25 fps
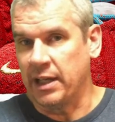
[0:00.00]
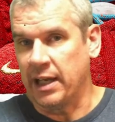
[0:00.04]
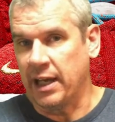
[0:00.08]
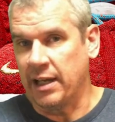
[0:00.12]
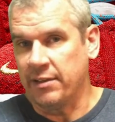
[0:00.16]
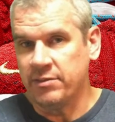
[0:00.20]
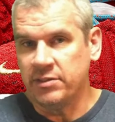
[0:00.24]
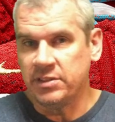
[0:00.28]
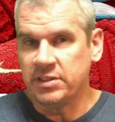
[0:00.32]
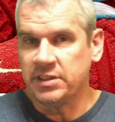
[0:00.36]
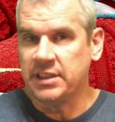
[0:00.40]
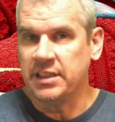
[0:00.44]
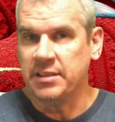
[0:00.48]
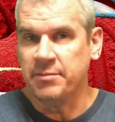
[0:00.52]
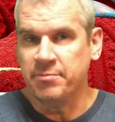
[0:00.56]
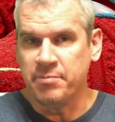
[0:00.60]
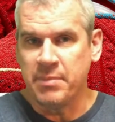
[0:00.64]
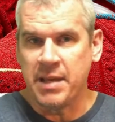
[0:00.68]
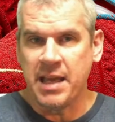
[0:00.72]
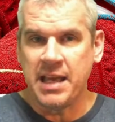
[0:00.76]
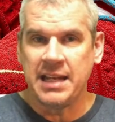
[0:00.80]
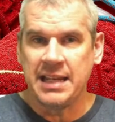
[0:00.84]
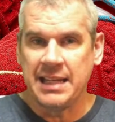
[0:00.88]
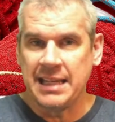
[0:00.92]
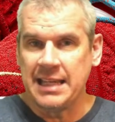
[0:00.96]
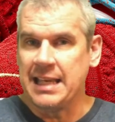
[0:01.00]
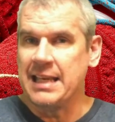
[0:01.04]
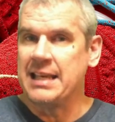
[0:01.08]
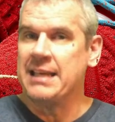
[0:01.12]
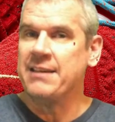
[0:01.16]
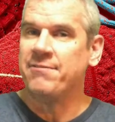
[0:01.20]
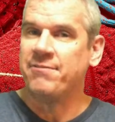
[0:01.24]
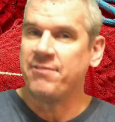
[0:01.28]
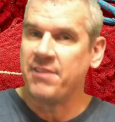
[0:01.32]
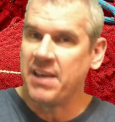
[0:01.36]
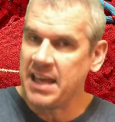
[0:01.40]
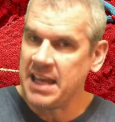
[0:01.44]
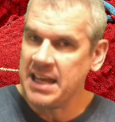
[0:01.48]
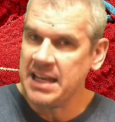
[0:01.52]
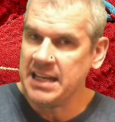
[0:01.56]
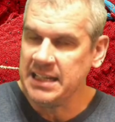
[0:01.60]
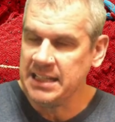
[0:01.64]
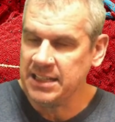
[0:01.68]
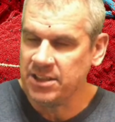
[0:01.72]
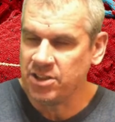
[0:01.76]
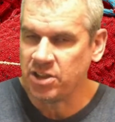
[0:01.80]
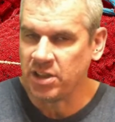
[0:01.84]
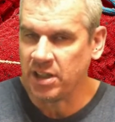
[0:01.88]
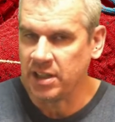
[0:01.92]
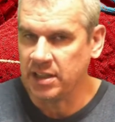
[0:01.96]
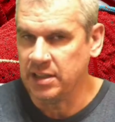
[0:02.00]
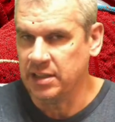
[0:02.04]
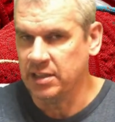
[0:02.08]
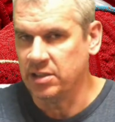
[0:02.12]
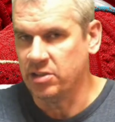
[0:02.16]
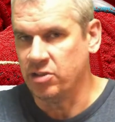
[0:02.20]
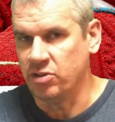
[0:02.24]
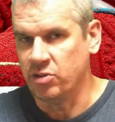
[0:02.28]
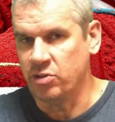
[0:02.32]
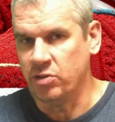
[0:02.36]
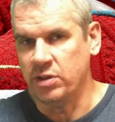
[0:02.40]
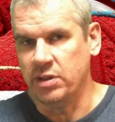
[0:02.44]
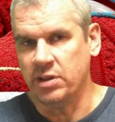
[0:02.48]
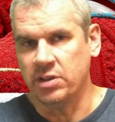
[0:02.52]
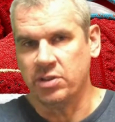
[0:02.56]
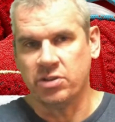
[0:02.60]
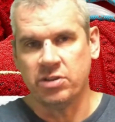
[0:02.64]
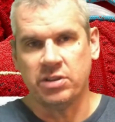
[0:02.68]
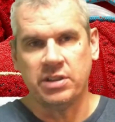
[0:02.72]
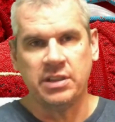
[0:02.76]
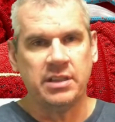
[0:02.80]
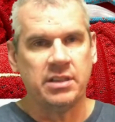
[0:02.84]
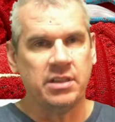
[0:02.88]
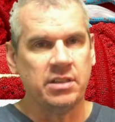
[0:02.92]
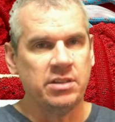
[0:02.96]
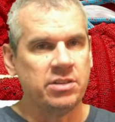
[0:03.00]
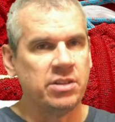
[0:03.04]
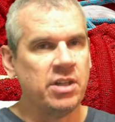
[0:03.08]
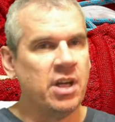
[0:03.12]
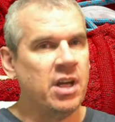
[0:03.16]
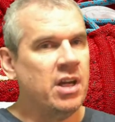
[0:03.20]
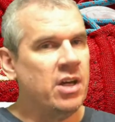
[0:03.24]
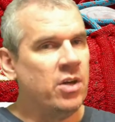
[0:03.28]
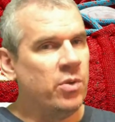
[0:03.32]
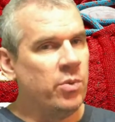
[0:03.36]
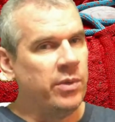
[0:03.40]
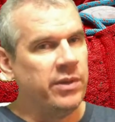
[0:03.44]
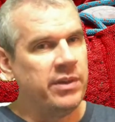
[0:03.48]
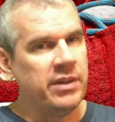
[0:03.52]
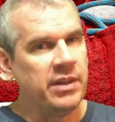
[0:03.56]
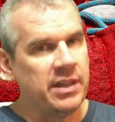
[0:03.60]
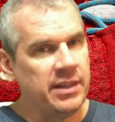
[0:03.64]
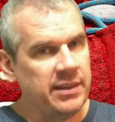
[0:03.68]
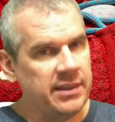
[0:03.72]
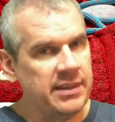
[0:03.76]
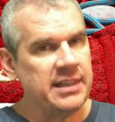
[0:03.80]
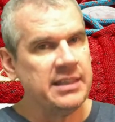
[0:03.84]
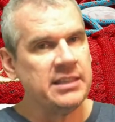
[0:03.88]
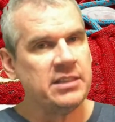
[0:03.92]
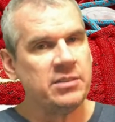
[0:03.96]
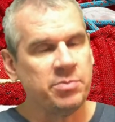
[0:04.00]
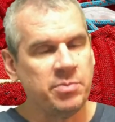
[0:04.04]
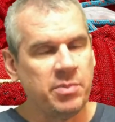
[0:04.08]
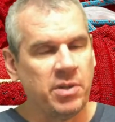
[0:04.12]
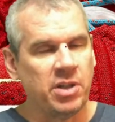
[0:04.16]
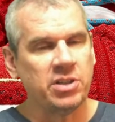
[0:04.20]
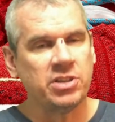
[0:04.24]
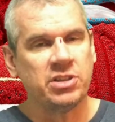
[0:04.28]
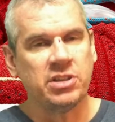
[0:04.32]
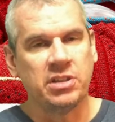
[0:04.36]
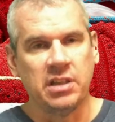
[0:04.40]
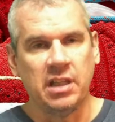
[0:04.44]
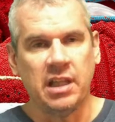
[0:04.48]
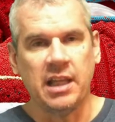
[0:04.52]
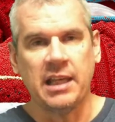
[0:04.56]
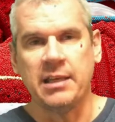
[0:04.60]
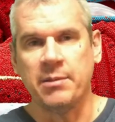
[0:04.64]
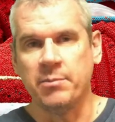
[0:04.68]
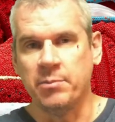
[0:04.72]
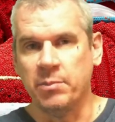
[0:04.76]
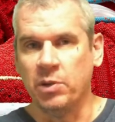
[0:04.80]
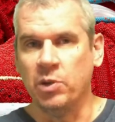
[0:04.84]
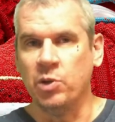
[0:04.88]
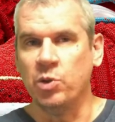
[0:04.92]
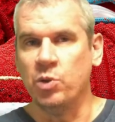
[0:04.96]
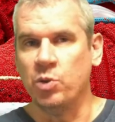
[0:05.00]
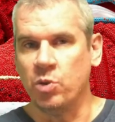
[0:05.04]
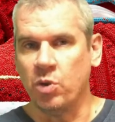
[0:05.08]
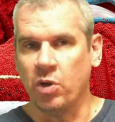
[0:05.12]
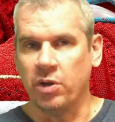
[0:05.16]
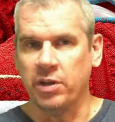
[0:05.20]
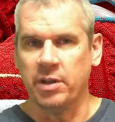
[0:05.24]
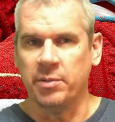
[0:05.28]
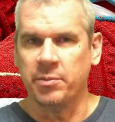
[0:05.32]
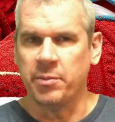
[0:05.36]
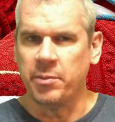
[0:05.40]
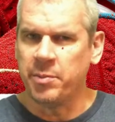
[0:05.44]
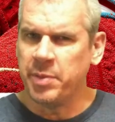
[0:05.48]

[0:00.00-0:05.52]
I haven't seen many, if any, Chinese New Year sneakers with this much light blue on them.